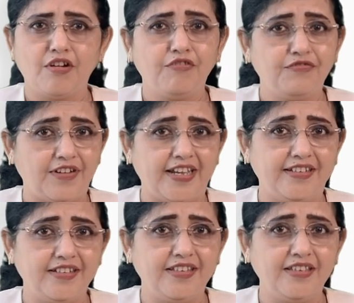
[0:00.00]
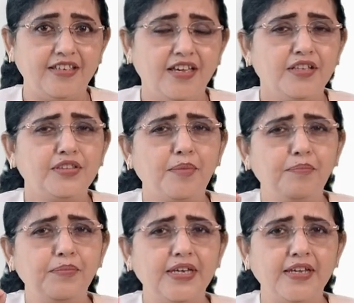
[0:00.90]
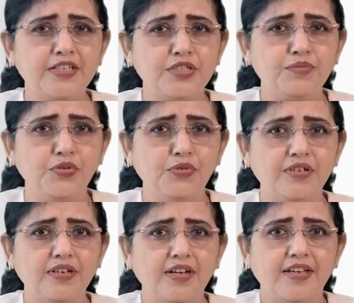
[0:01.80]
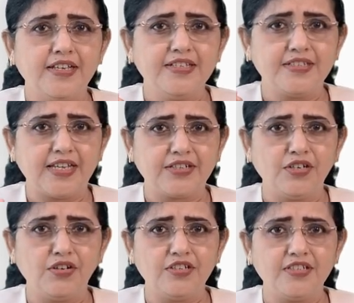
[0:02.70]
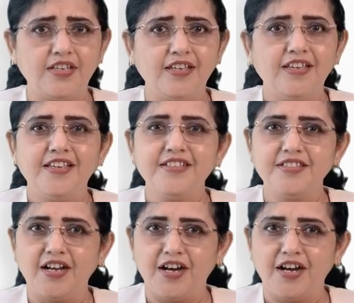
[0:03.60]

Finally, the biggest boon is technology is the